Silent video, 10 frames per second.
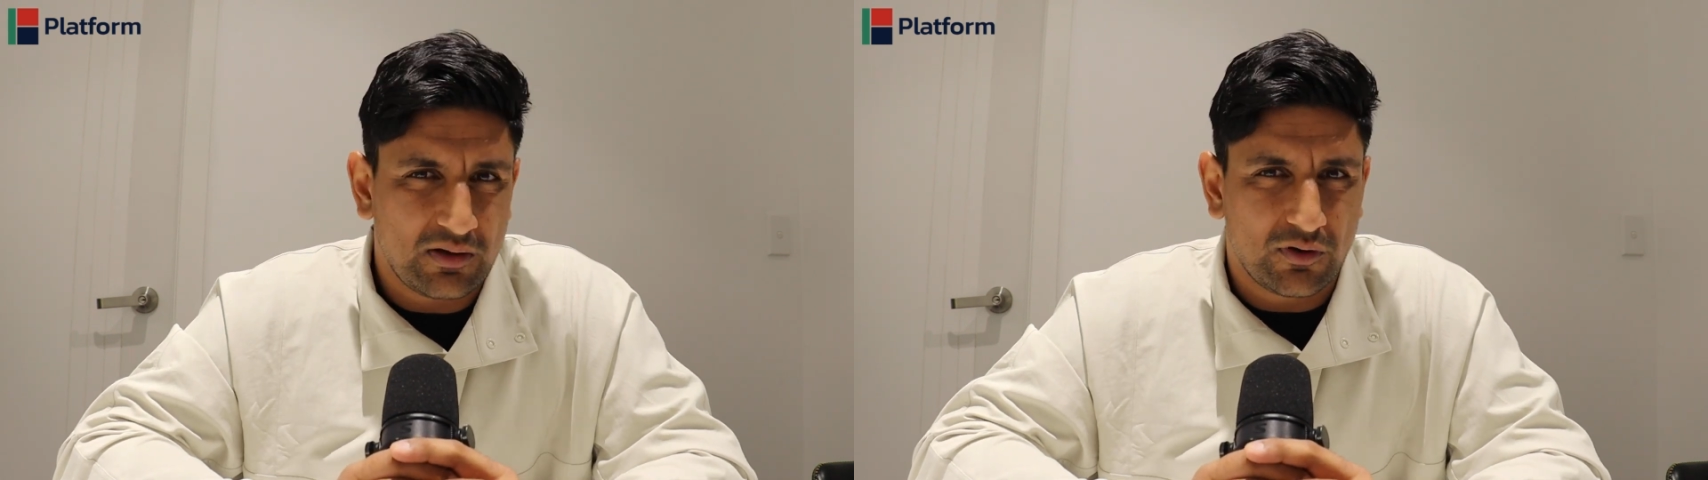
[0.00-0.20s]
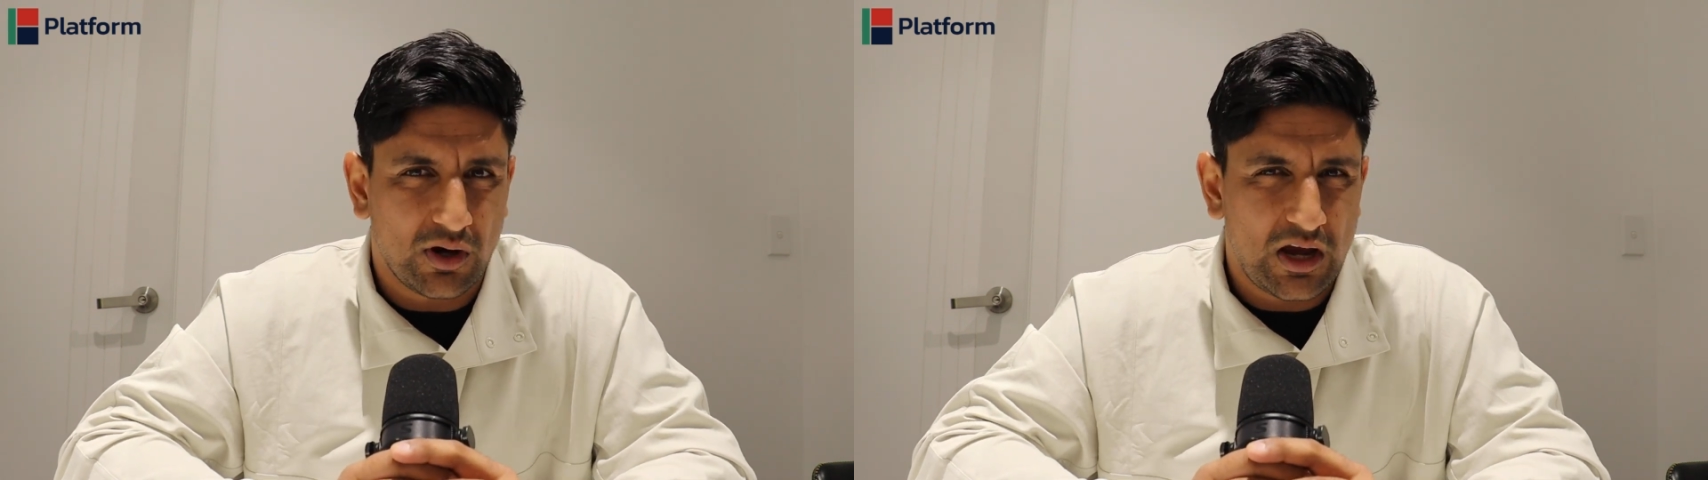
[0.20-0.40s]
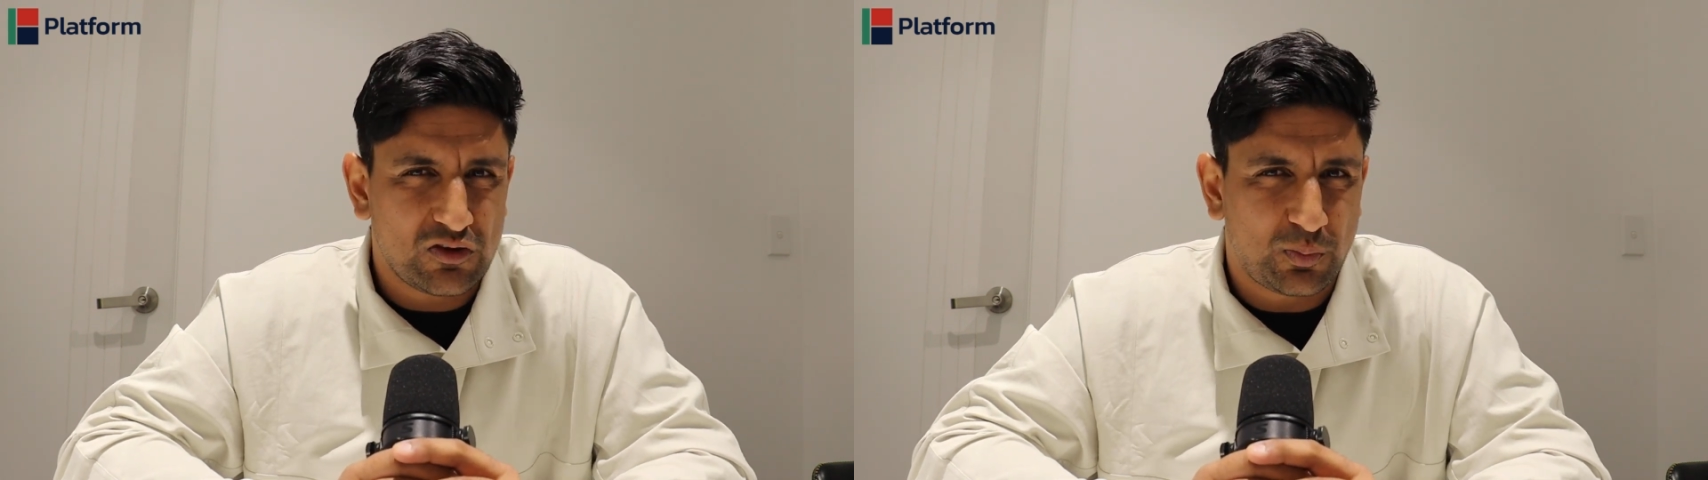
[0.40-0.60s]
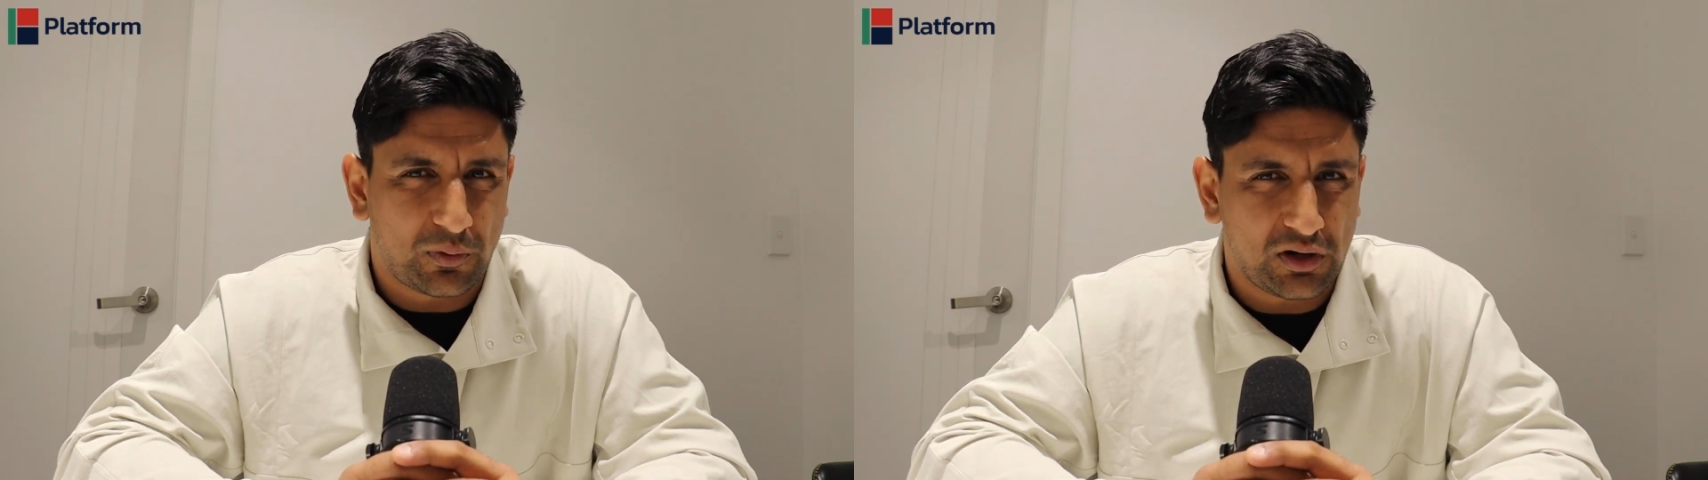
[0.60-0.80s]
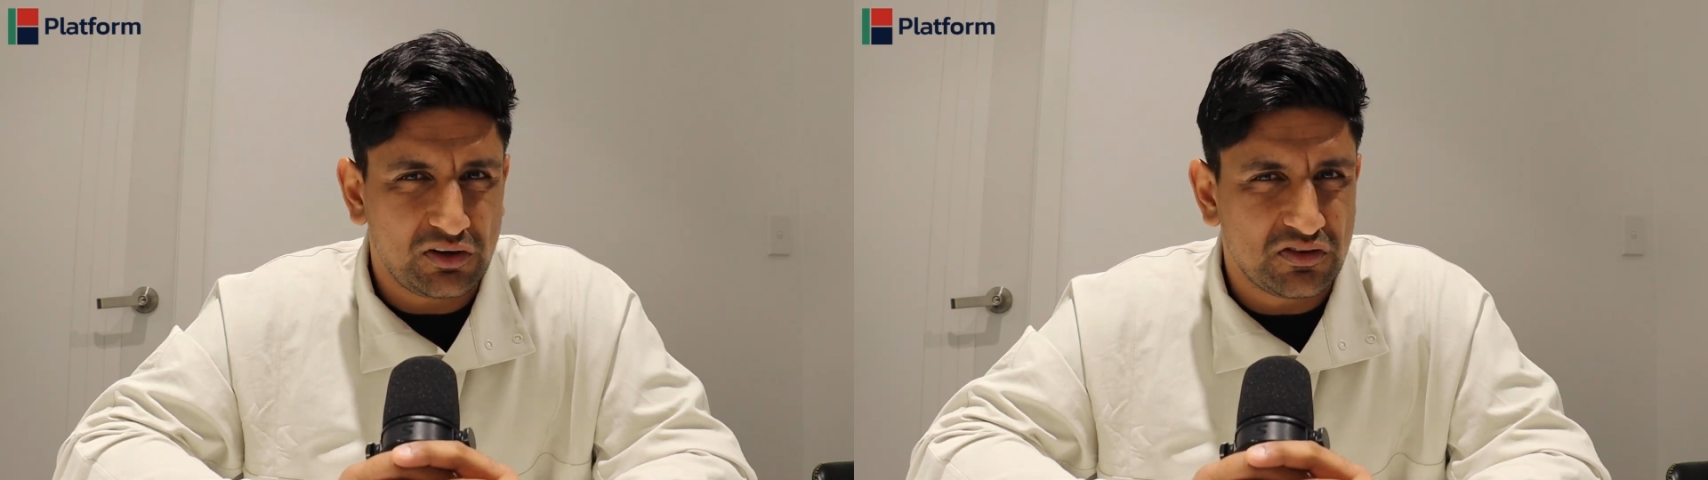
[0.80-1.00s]
have got
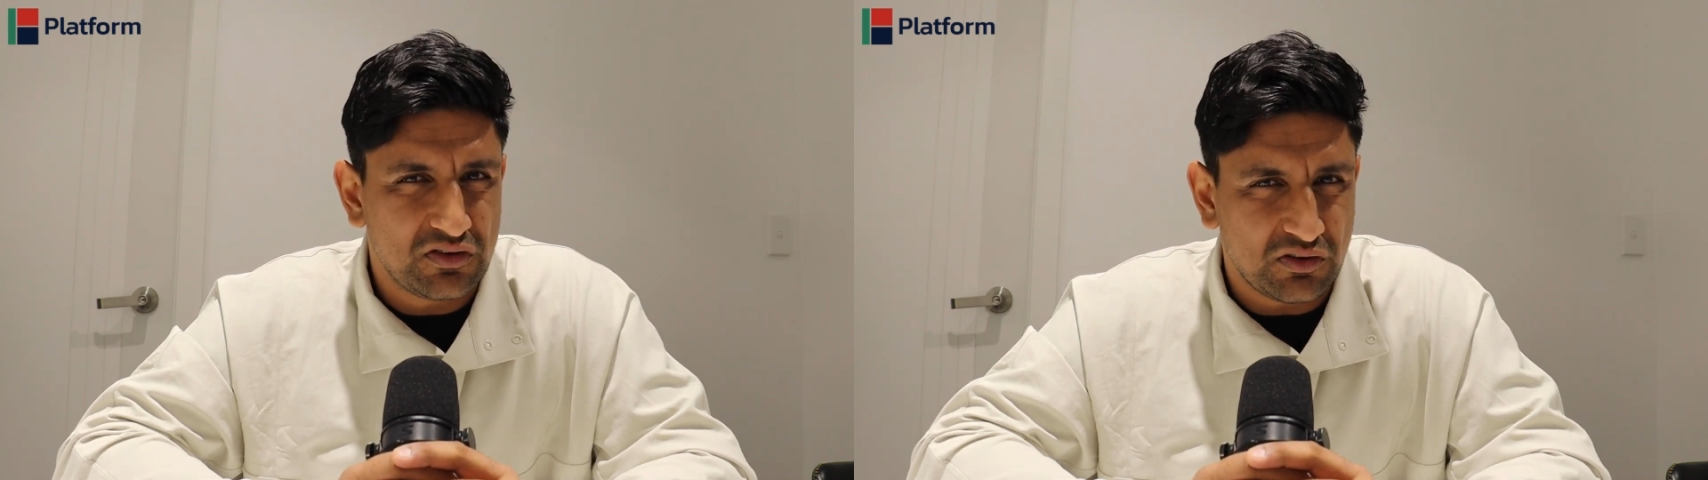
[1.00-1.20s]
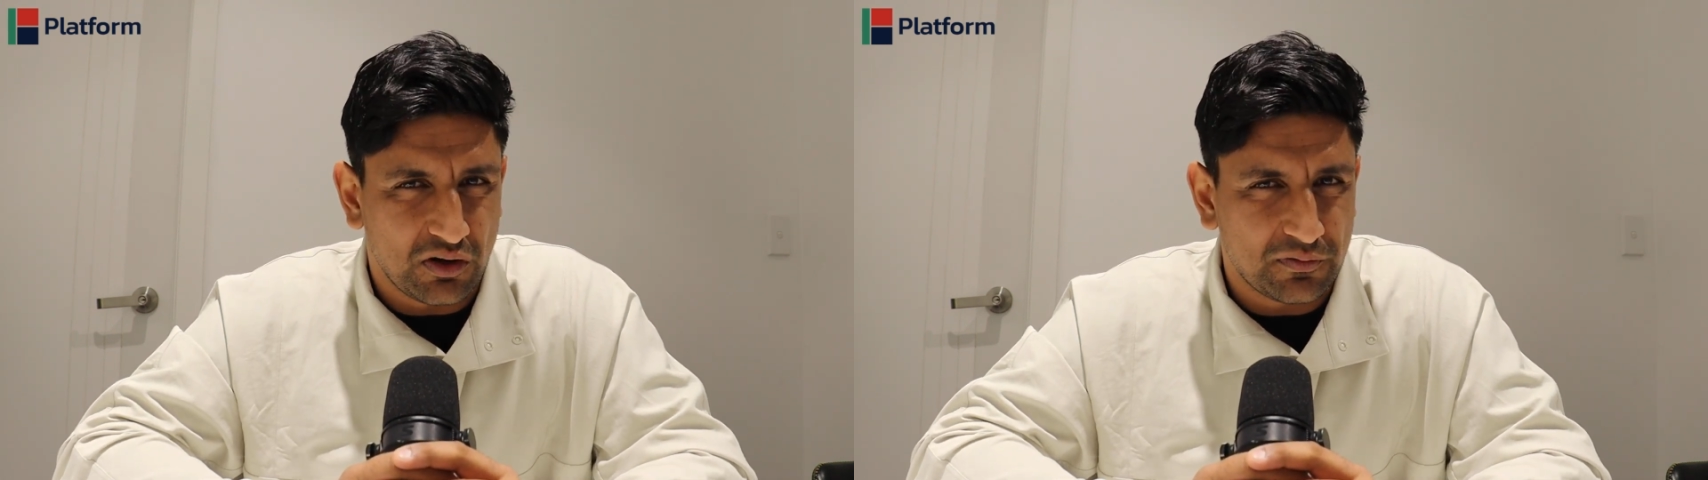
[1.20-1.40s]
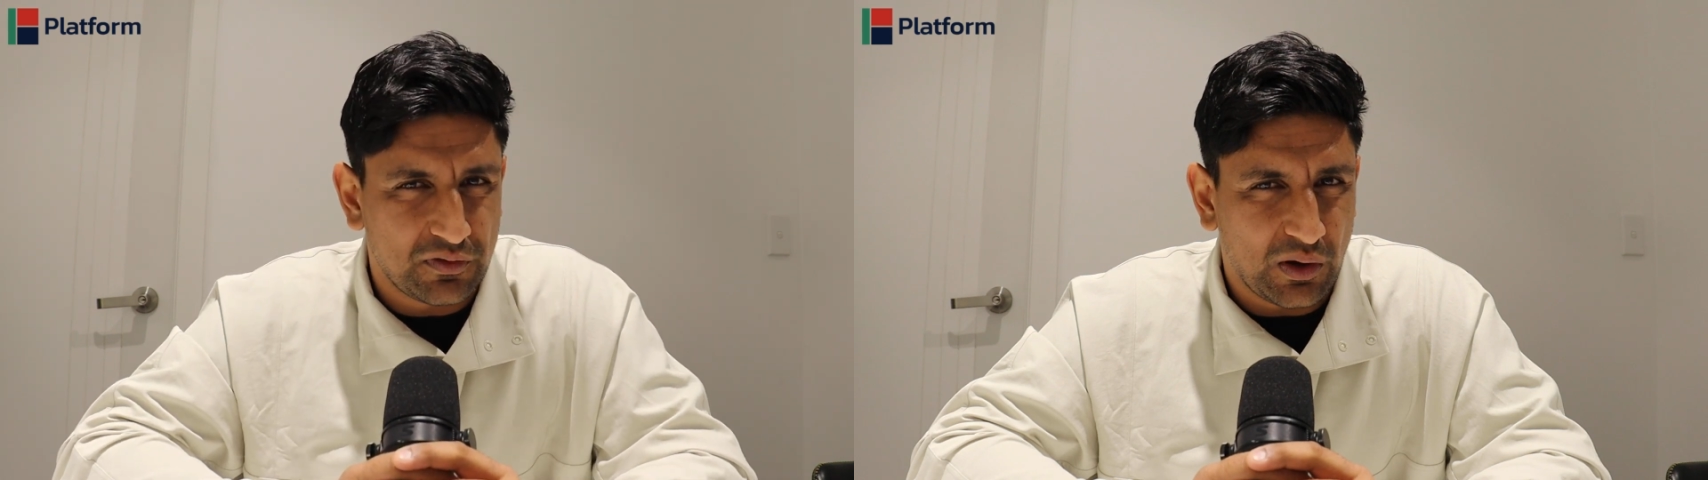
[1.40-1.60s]
aspirations of